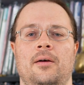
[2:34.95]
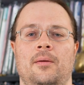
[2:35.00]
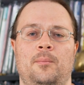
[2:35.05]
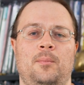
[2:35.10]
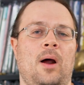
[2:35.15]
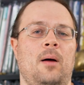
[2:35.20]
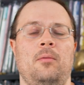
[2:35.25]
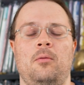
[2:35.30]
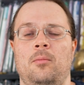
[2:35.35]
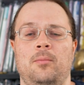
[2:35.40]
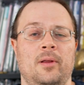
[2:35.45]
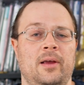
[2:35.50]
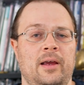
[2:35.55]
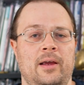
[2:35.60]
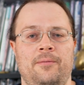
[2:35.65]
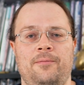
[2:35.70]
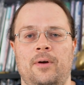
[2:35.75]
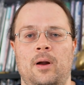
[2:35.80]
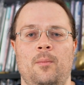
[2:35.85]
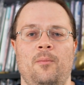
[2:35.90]
probably
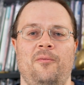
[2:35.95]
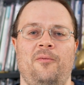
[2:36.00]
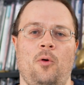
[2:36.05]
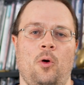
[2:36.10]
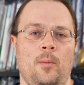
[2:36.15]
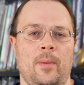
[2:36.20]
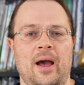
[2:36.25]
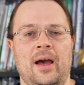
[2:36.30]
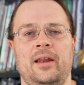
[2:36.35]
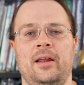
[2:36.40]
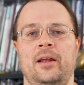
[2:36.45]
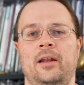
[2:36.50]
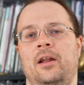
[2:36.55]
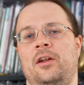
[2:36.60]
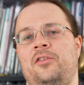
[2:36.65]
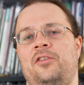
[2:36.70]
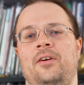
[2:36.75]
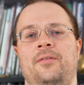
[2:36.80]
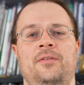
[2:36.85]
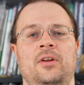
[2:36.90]
from formatting
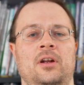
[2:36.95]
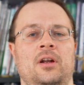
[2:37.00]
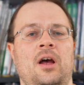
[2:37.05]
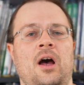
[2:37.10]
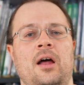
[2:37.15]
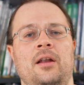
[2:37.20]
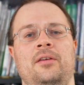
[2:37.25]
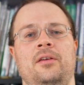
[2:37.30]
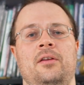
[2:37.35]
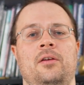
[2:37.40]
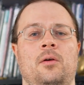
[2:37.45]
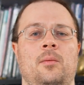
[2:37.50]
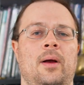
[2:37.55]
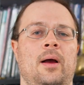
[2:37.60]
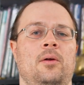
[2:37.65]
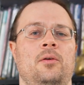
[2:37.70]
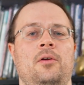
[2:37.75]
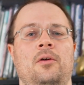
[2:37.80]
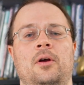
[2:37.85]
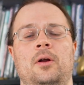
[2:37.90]
and shifting content
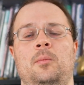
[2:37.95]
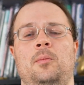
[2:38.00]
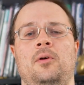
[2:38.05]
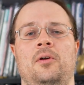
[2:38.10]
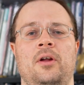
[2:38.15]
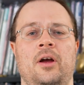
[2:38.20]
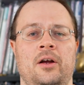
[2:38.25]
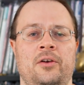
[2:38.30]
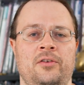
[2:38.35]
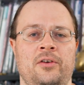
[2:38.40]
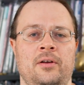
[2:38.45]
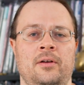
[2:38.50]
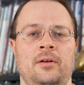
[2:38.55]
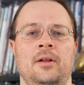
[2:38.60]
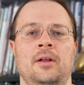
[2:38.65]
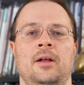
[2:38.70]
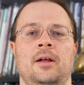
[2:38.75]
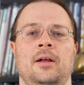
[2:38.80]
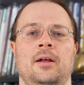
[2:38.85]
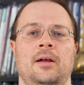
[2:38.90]
around during production.
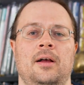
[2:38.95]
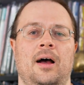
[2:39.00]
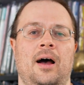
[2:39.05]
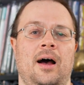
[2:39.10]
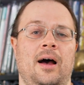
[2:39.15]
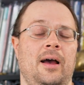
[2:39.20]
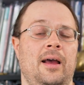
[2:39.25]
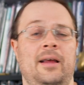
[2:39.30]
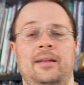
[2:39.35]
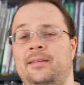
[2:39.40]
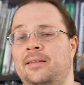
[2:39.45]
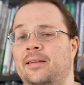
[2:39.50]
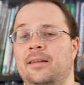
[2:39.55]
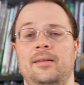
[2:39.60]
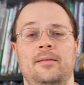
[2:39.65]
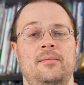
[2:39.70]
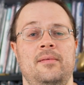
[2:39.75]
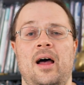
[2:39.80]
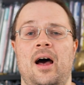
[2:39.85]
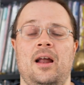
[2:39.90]
It's
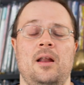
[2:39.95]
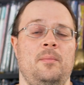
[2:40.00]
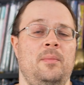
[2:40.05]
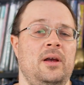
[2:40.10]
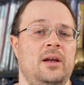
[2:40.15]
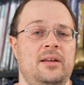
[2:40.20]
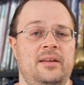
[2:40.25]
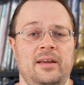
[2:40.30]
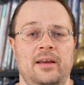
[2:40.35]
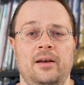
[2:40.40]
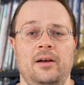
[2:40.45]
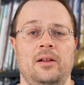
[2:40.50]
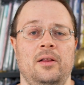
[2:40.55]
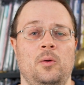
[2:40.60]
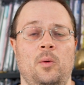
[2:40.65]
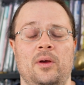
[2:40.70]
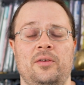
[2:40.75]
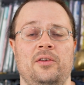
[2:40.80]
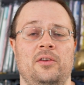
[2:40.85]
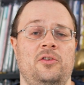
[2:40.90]
not a big deal. It
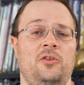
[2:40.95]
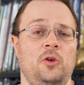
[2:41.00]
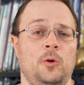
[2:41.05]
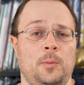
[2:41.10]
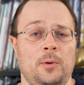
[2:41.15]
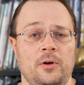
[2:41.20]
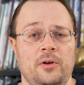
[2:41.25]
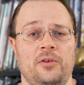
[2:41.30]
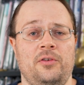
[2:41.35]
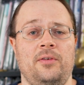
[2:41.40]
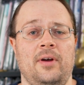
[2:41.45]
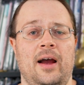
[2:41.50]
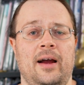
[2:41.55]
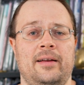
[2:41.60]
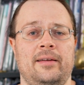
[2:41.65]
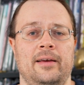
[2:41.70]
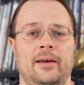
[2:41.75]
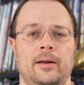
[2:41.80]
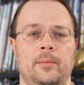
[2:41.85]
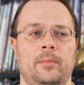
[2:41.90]
wasn't super
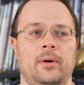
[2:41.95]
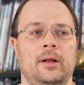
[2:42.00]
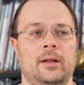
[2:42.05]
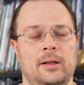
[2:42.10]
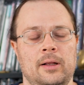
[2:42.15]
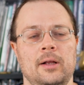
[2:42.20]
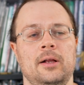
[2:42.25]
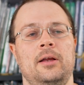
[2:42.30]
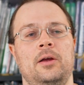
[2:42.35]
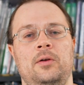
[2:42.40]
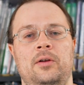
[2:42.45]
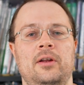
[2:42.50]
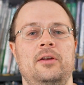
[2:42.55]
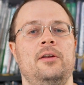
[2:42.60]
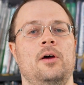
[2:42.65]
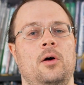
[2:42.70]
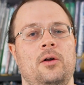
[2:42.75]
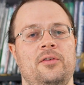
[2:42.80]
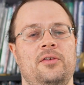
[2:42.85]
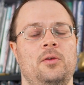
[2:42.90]
distracting, but you did
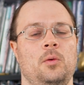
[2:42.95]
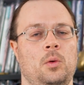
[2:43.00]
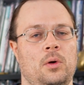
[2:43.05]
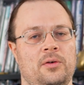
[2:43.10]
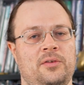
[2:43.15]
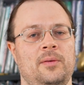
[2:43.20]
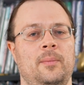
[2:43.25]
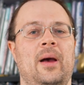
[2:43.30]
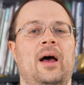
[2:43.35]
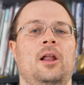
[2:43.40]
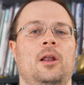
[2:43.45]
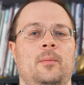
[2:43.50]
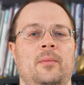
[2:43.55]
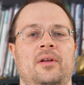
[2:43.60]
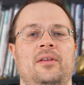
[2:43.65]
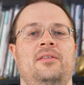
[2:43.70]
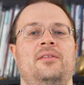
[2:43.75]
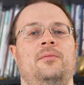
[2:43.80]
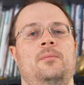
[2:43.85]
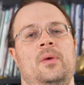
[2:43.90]
notice there were some
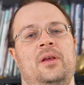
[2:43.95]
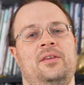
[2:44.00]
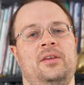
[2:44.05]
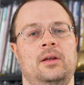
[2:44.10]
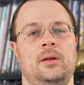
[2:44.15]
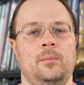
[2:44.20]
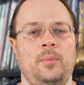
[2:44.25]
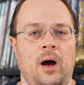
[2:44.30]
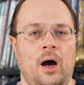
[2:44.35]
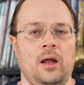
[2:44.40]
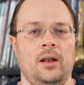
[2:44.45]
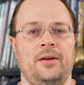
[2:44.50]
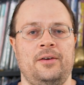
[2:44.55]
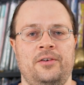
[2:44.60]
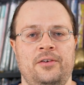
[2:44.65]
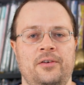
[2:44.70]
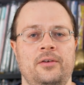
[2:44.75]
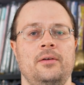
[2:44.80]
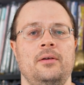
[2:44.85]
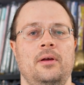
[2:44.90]
elements of missing
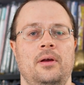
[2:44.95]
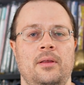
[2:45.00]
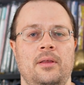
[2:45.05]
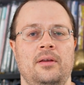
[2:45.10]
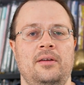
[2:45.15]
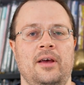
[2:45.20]
polish in the